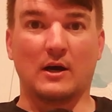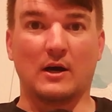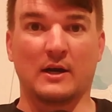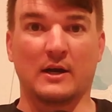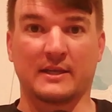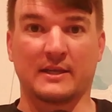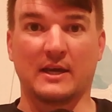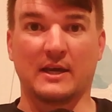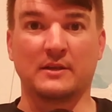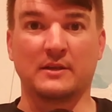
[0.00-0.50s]

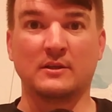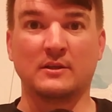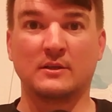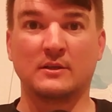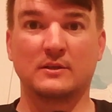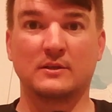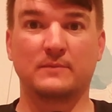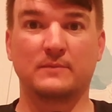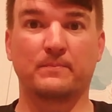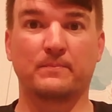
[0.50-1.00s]
Again,
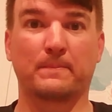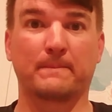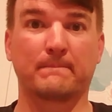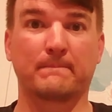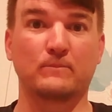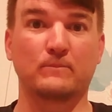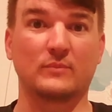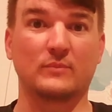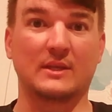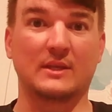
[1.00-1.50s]

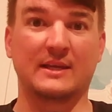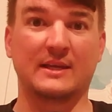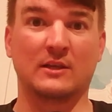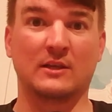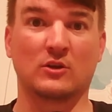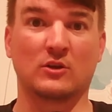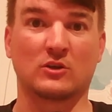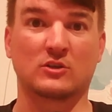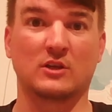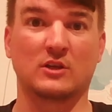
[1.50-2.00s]

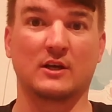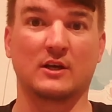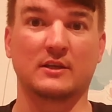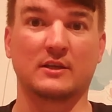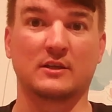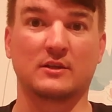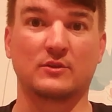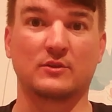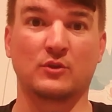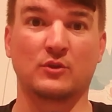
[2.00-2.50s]
it looks
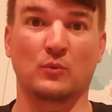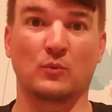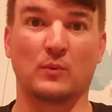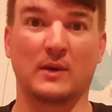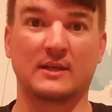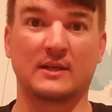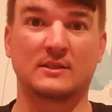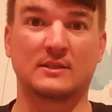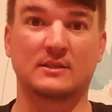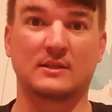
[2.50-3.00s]
like the
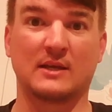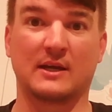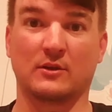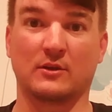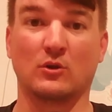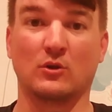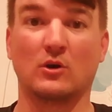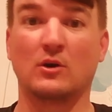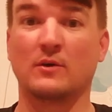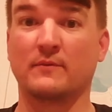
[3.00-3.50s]
West had
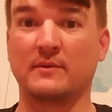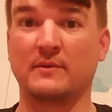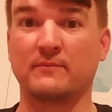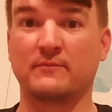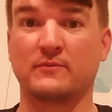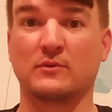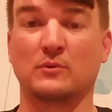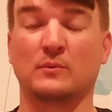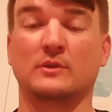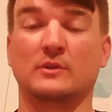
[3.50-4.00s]
a lot of
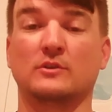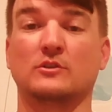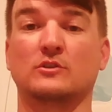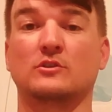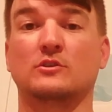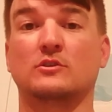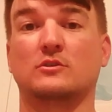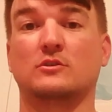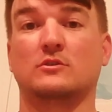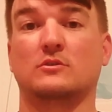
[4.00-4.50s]

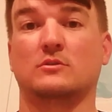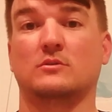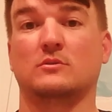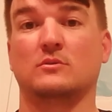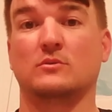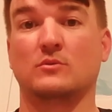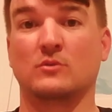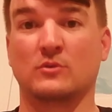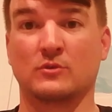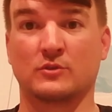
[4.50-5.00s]
influence
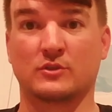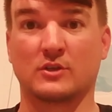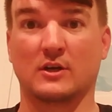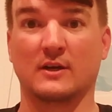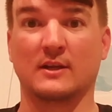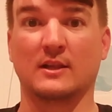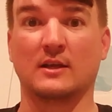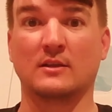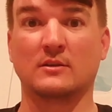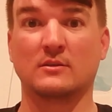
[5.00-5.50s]
on
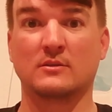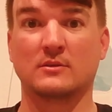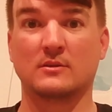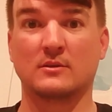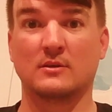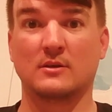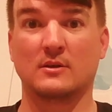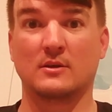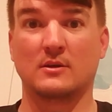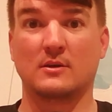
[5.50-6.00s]
Thailand,
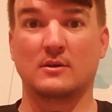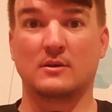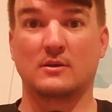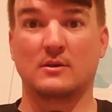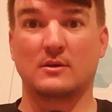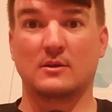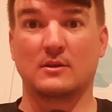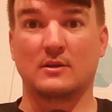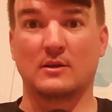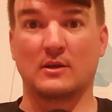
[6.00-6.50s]

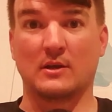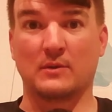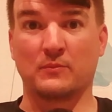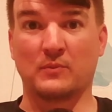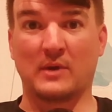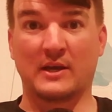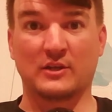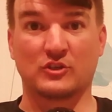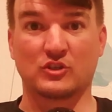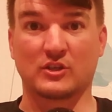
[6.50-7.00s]

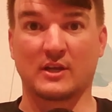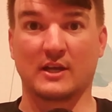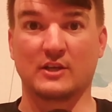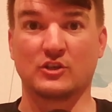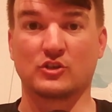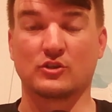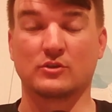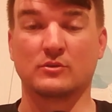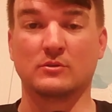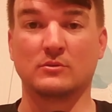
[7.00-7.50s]

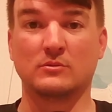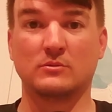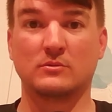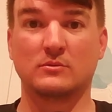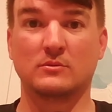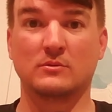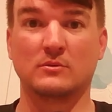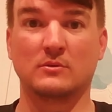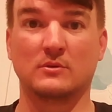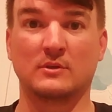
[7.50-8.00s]
educational
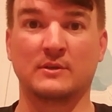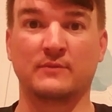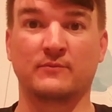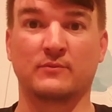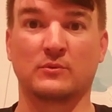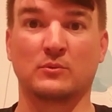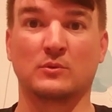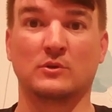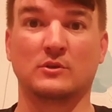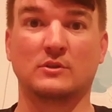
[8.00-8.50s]

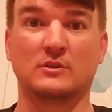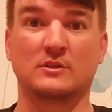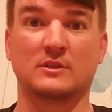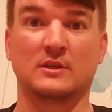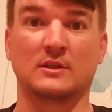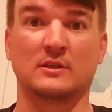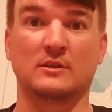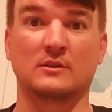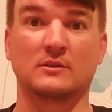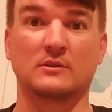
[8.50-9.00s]
influence
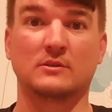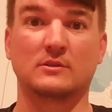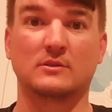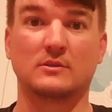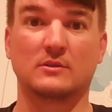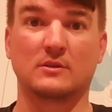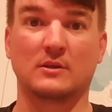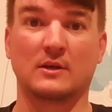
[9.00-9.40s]
and